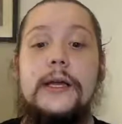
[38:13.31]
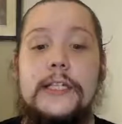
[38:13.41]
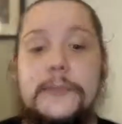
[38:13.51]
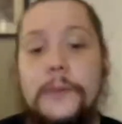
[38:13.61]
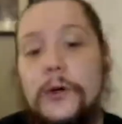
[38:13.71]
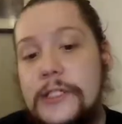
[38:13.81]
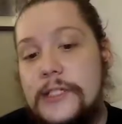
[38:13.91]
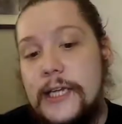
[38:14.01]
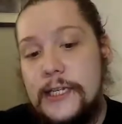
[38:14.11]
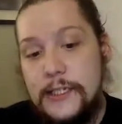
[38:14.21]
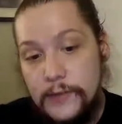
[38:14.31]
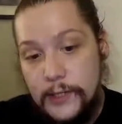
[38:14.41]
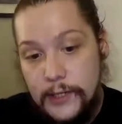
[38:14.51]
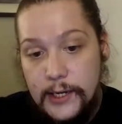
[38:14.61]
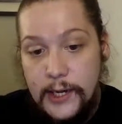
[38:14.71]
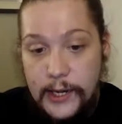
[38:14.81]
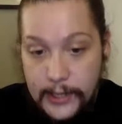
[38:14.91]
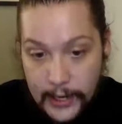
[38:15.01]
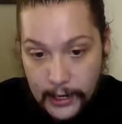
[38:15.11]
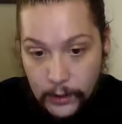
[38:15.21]
He spoke decisively.
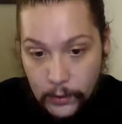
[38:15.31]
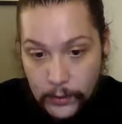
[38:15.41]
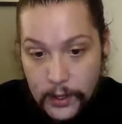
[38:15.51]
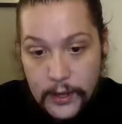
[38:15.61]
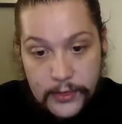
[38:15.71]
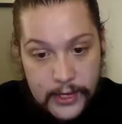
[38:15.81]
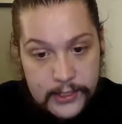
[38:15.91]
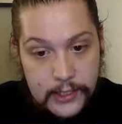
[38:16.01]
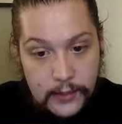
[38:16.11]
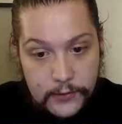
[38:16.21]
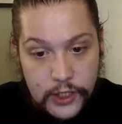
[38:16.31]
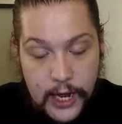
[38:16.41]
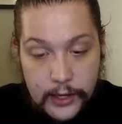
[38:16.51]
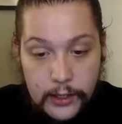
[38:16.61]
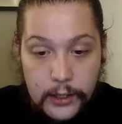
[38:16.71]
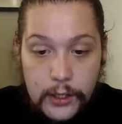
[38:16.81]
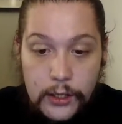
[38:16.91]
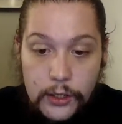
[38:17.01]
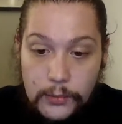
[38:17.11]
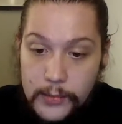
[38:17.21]
"And now, that's enough chatter.
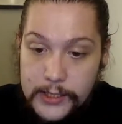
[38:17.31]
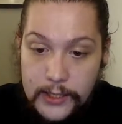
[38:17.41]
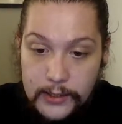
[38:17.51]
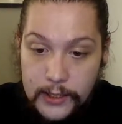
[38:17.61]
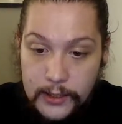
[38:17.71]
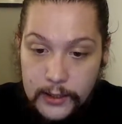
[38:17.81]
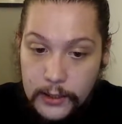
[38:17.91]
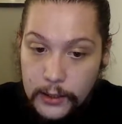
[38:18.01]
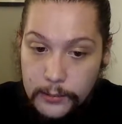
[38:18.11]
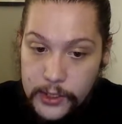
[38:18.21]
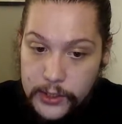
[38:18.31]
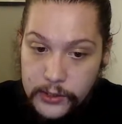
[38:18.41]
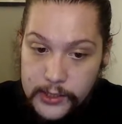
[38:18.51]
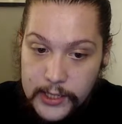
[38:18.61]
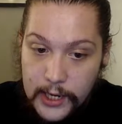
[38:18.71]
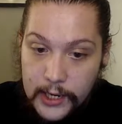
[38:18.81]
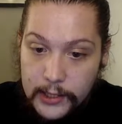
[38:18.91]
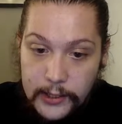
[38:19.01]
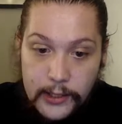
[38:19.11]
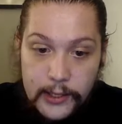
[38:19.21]
You mustn't think, Mr.
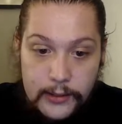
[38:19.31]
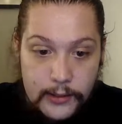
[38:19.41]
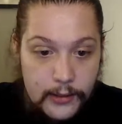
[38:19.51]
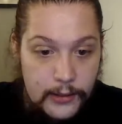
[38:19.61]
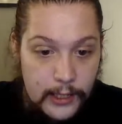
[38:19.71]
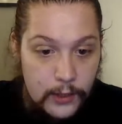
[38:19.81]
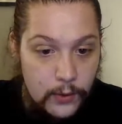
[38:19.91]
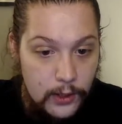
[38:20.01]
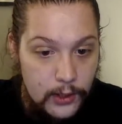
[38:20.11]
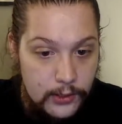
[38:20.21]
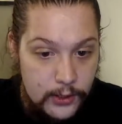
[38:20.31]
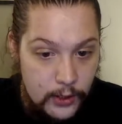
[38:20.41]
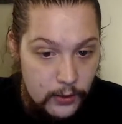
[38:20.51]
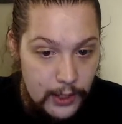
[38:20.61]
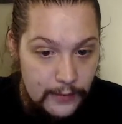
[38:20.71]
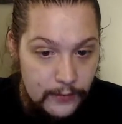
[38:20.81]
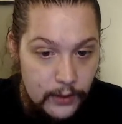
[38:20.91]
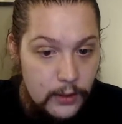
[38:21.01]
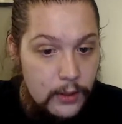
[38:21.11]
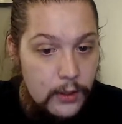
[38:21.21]
Assad, that you are so
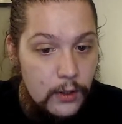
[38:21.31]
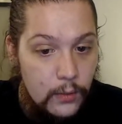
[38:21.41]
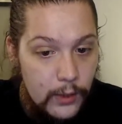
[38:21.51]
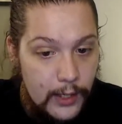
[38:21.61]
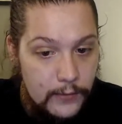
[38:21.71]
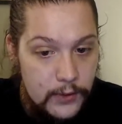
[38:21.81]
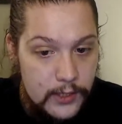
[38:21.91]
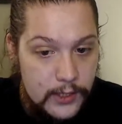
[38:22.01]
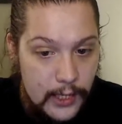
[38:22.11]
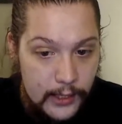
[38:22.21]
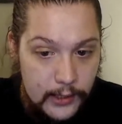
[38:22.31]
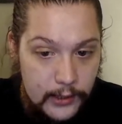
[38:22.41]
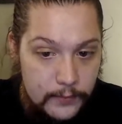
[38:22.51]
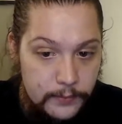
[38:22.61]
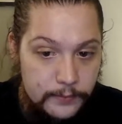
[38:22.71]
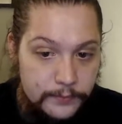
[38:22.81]
clever. What have you decided?"